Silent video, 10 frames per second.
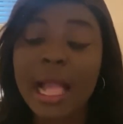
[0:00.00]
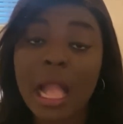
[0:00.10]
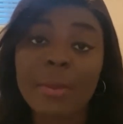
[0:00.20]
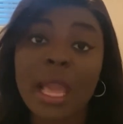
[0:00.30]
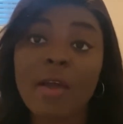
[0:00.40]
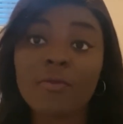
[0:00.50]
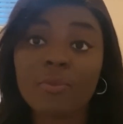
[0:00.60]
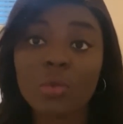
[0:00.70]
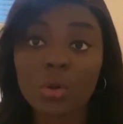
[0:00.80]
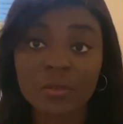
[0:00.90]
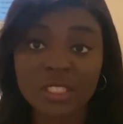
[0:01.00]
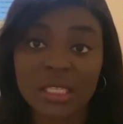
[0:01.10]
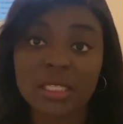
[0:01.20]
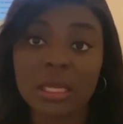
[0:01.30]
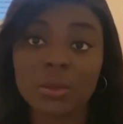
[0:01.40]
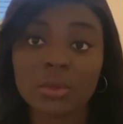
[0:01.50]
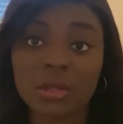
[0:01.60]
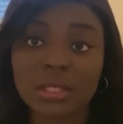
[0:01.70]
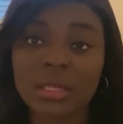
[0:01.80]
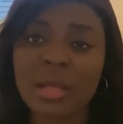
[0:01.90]
I may have more of sit down
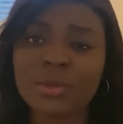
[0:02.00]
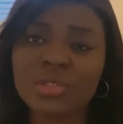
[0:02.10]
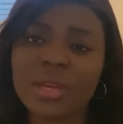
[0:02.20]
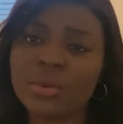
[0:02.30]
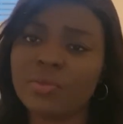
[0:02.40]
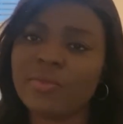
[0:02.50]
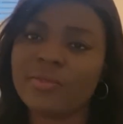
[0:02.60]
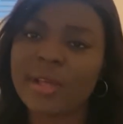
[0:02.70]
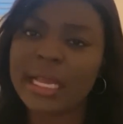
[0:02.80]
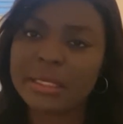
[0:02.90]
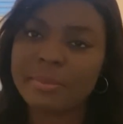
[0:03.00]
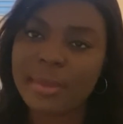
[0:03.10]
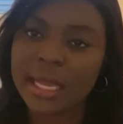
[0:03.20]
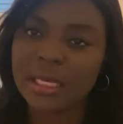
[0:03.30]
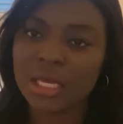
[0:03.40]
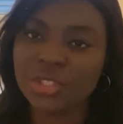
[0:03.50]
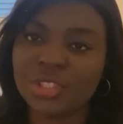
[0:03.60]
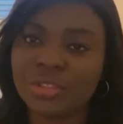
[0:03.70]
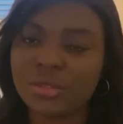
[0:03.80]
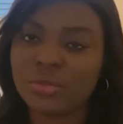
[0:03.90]
content. I'm just trying to find my
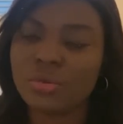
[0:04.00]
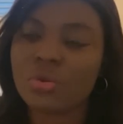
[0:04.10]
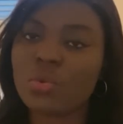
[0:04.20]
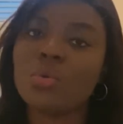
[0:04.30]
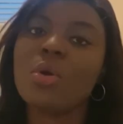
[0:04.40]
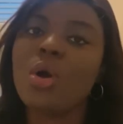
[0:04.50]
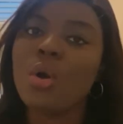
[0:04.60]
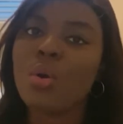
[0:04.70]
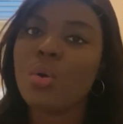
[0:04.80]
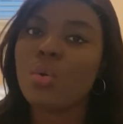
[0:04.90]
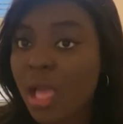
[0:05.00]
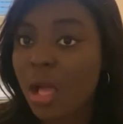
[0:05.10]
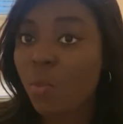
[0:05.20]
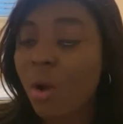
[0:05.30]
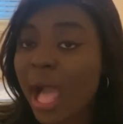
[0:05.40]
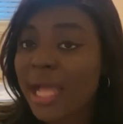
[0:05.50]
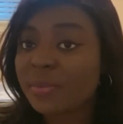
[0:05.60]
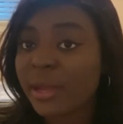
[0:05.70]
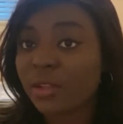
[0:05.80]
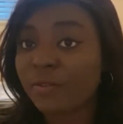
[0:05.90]
niche, just to know what
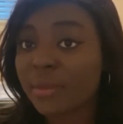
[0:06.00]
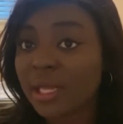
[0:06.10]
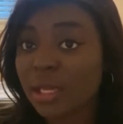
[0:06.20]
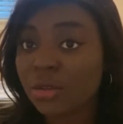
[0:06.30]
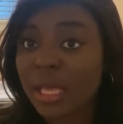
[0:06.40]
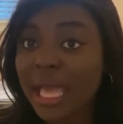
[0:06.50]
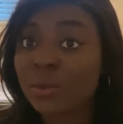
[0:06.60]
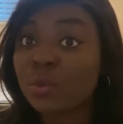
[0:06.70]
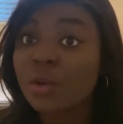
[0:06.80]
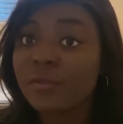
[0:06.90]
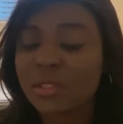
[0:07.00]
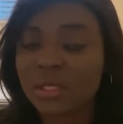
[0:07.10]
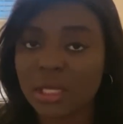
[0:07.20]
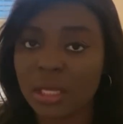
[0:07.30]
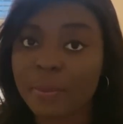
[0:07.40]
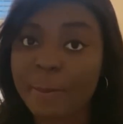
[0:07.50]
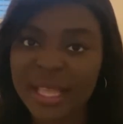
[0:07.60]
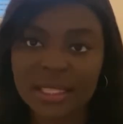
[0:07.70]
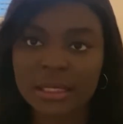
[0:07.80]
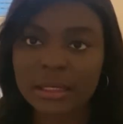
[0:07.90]
aspect of me you guys would love to see,
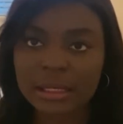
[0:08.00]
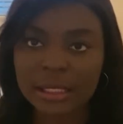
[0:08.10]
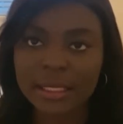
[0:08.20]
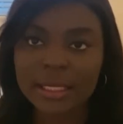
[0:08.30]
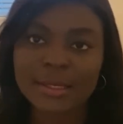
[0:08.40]
basically.